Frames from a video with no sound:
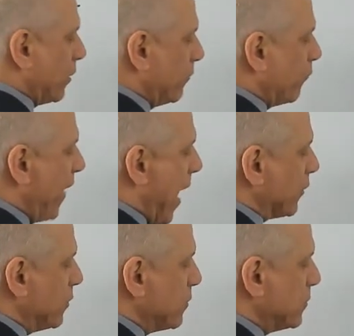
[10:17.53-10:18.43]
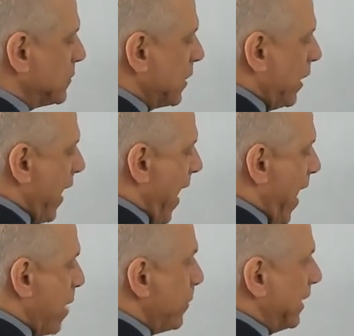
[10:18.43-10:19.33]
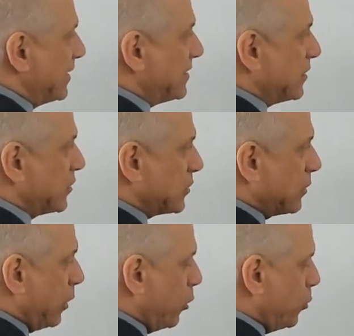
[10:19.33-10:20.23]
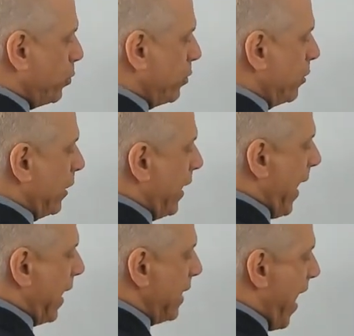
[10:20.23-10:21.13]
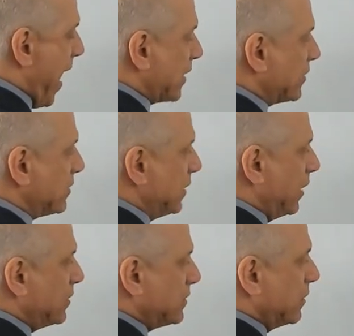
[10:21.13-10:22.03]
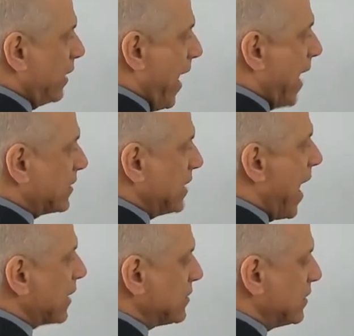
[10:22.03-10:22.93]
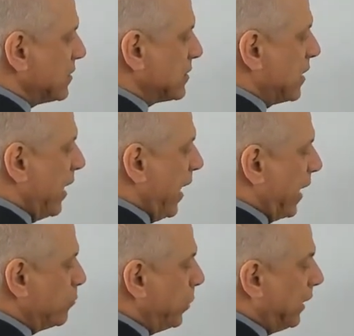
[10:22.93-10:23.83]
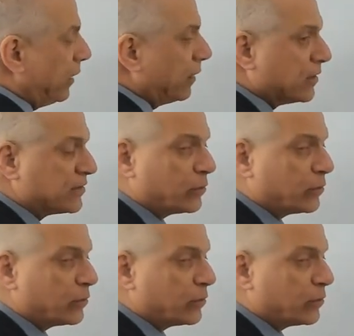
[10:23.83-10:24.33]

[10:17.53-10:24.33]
values, m is the slope, and x is the x-axis, and b is the